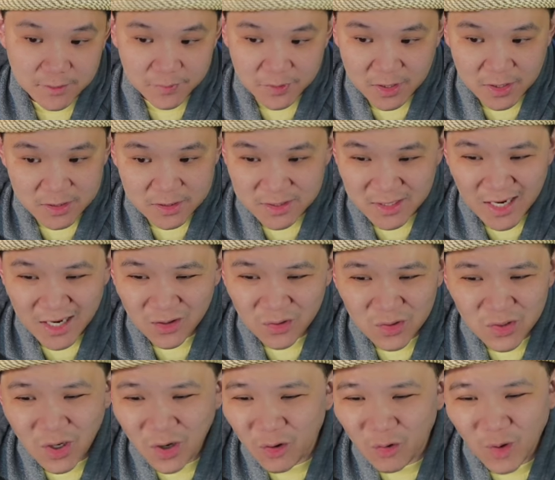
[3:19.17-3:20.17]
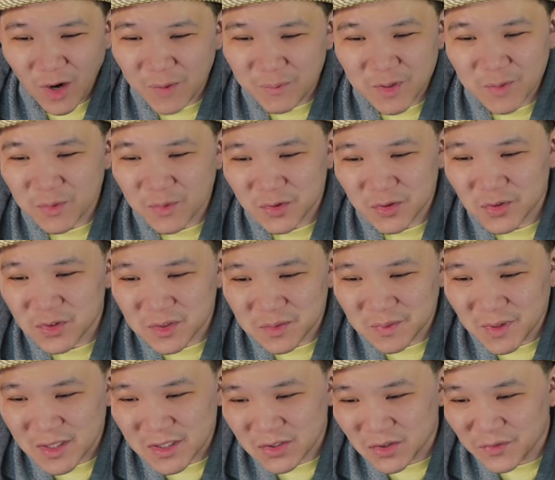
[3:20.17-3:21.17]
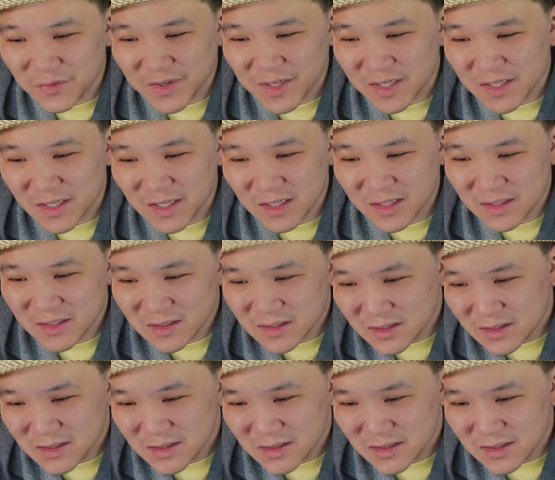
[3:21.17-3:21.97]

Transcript: because I don't know why people use Pennsylvania